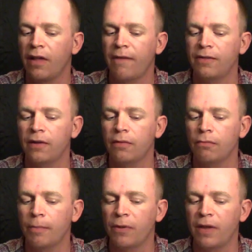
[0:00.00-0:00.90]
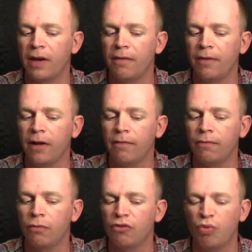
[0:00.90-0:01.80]
often representative of
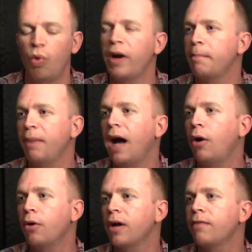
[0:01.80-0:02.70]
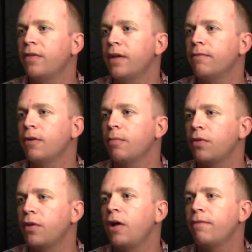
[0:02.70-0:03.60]
just wanting power, everything for
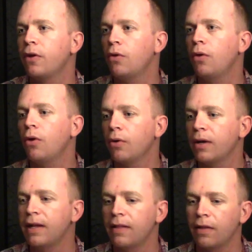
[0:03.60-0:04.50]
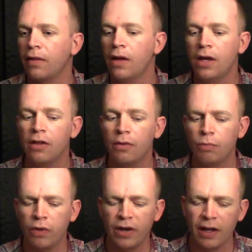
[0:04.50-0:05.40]
himself, the glory, and
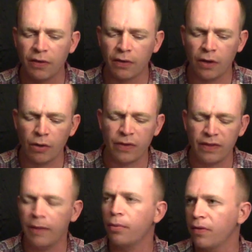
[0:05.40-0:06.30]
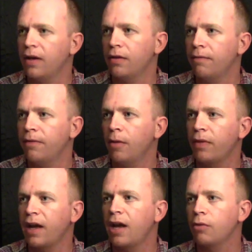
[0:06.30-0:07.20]
the nice clothes that they present in the films.
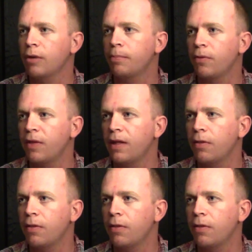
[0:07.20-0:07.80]
That kind of represents